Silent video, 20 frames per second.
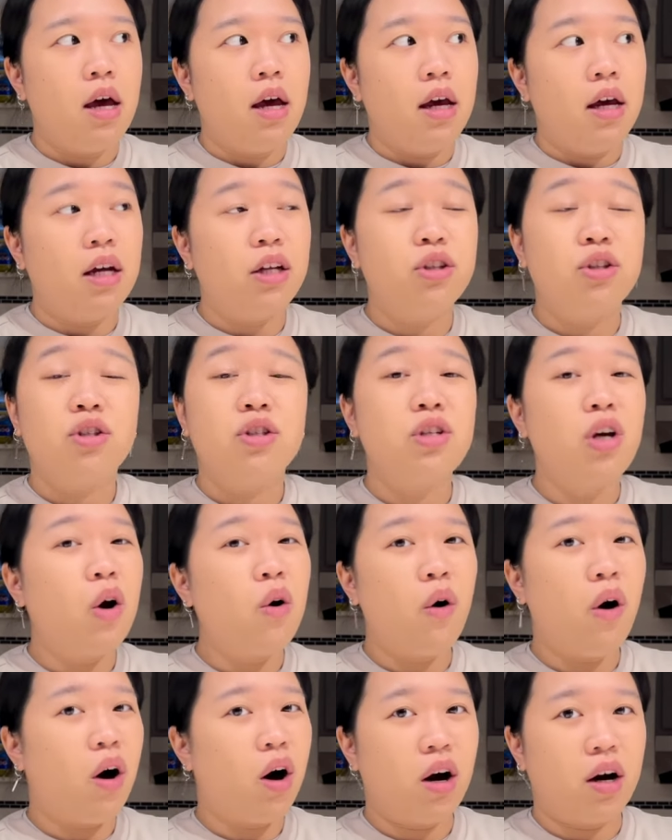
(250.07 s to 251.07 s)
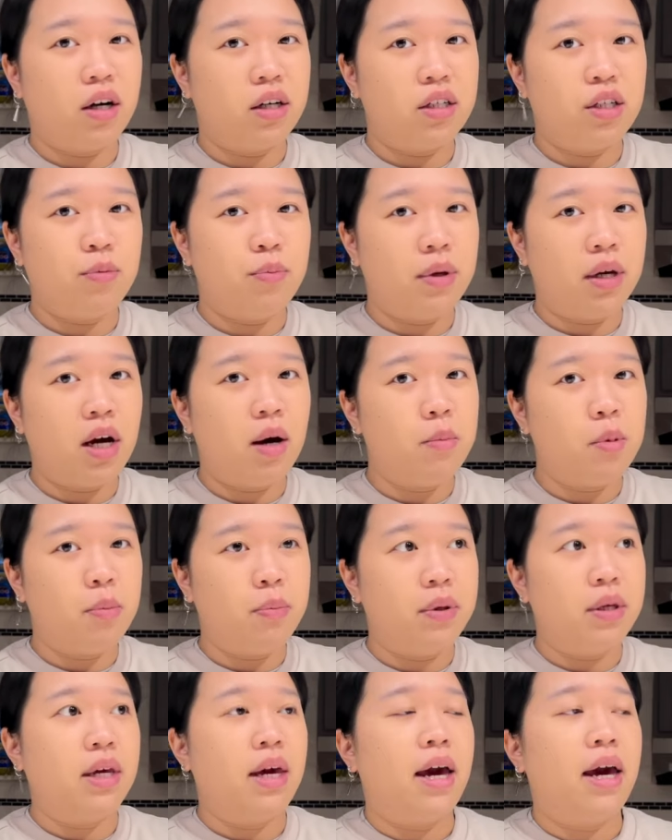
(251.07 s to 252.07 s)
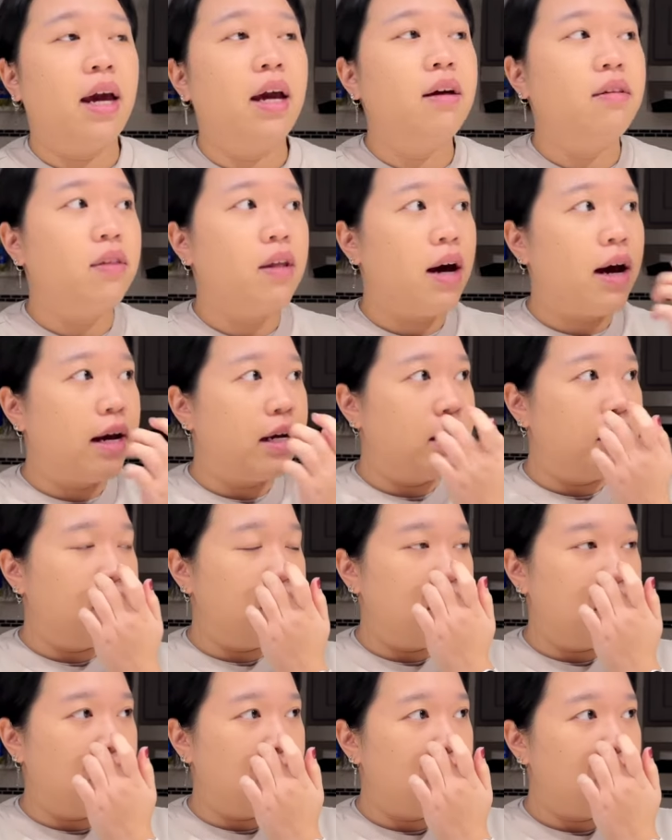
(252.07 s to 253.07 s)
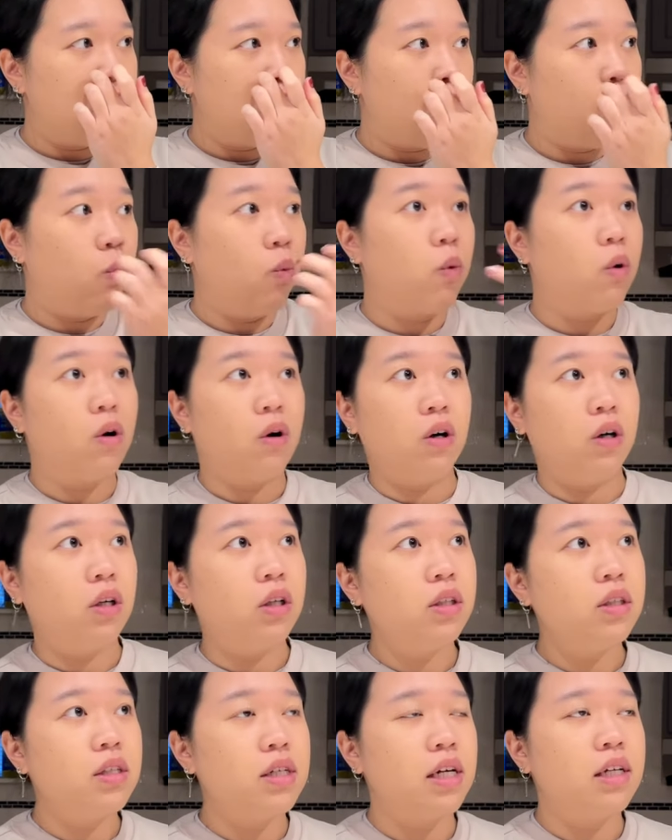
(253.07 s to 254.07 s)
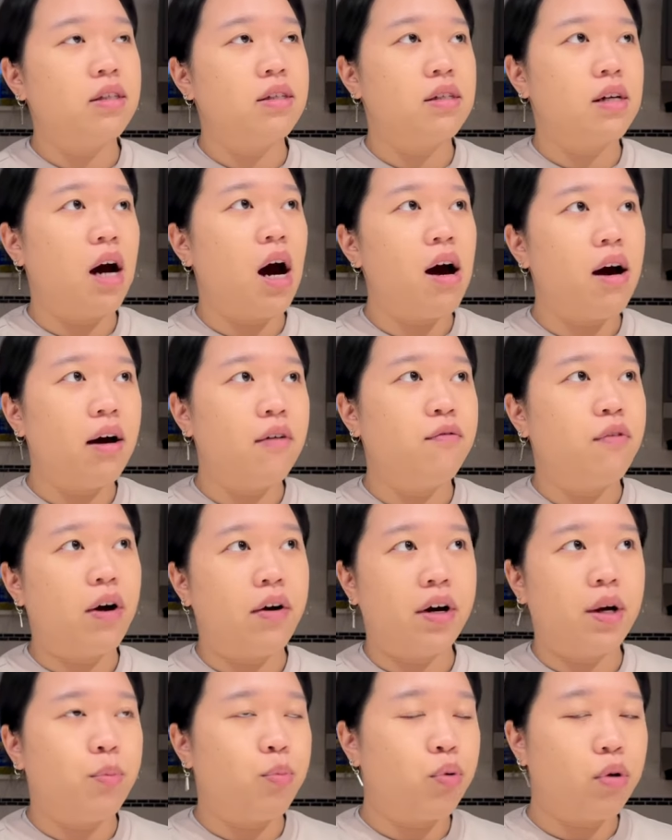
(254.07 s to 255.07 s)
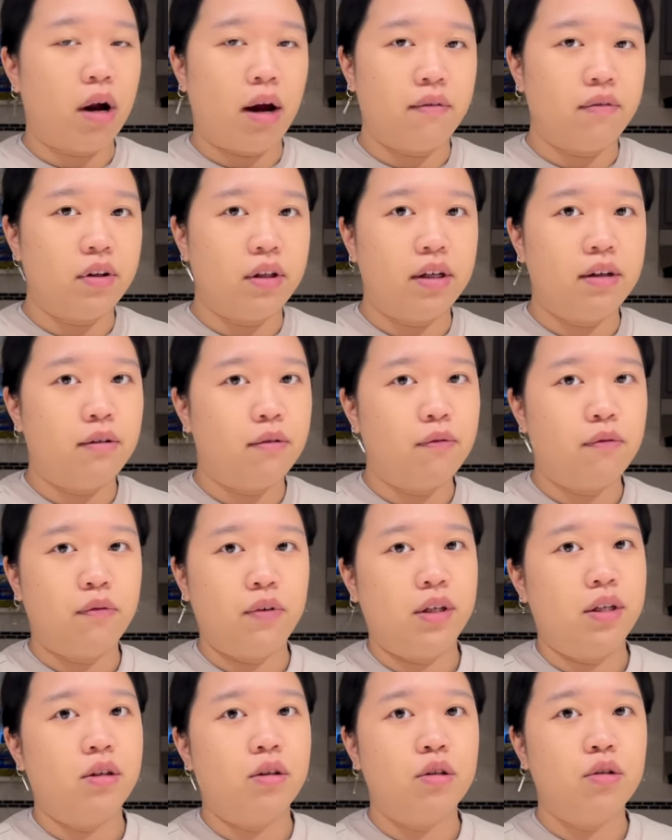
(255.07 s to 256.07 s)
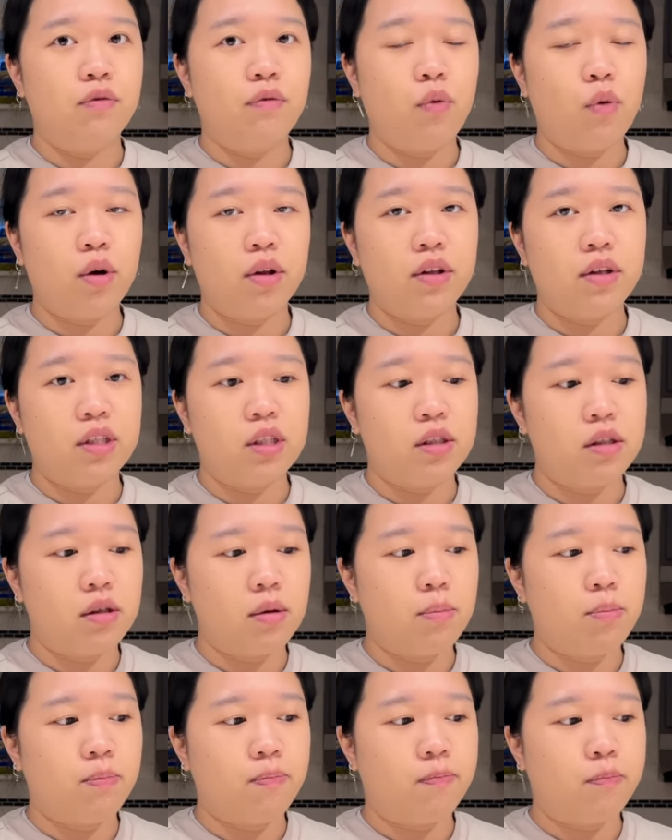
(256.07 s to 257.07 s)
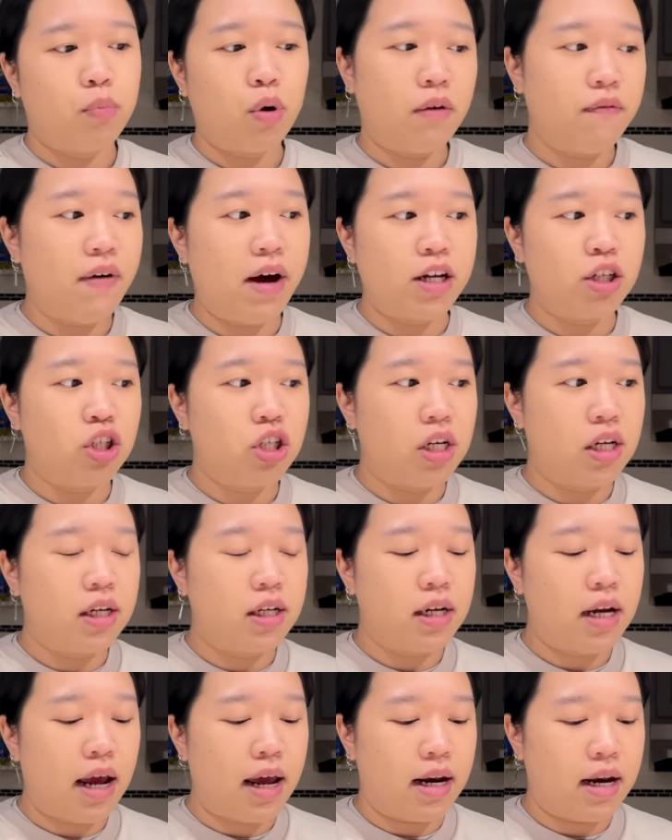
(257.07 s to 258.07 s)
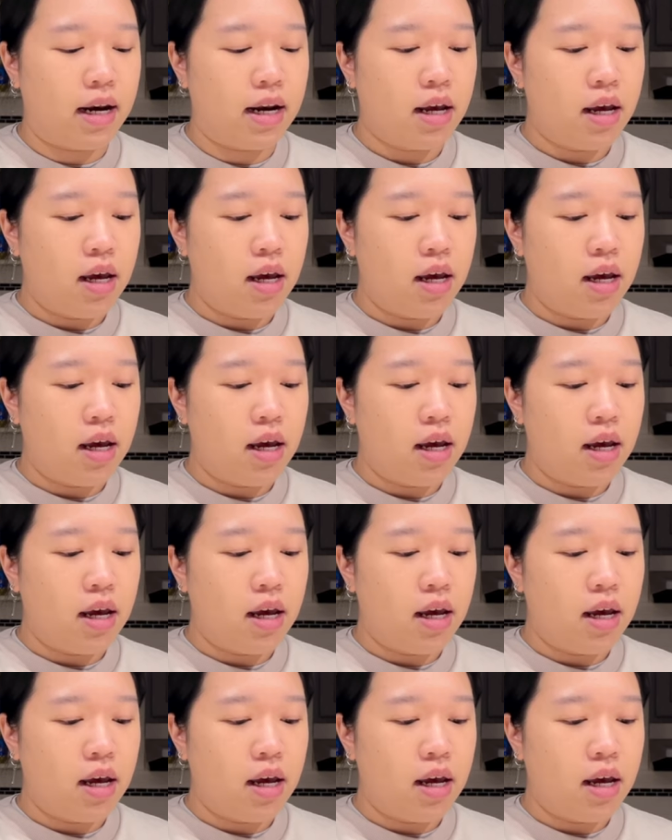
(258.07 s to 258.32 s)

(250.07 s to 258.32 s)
it's so hard to become a PA in the ID world. It's not a very prevalent field for this profession, and